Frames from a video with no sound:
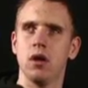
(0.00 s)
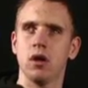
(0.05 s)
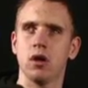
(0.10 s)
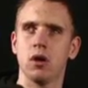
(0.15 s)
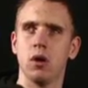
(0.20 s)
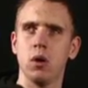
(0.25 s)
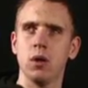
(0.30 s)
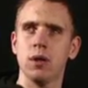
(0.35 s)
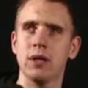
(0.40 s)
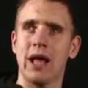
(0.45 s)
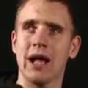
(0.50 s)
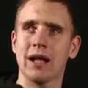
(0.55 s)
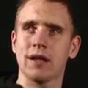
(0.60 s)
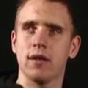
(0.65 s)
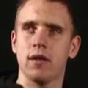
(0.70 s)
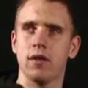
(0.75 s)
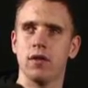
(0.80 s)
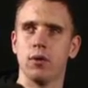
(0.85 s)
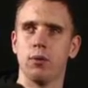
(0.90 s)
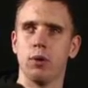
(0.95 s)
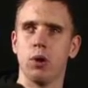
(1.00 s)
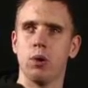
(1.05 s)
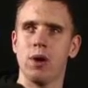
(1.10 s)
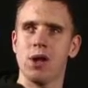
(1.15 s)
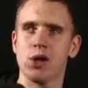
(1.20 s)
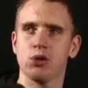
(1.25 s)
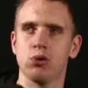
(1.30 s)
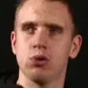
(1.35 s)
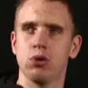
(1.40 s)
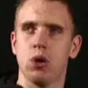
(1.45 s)
contact the Royal
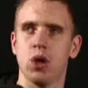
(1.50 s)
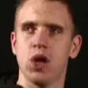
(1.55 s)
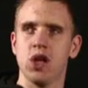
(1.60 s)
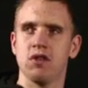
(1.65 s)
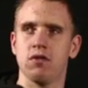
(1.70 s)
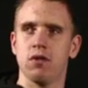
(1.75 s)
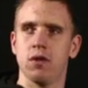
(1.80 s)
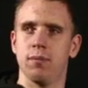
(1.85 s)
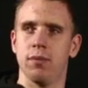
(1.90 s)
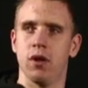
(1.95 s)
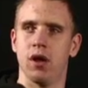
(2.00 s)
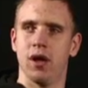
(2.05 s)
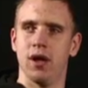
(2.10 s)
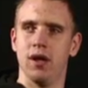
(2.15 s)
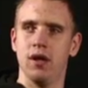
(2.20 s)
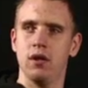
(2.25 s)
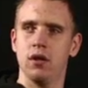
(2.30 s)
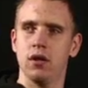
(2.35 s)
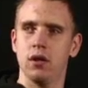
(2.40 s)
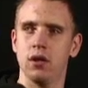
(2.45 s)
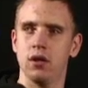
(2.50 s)
National College for the Blind.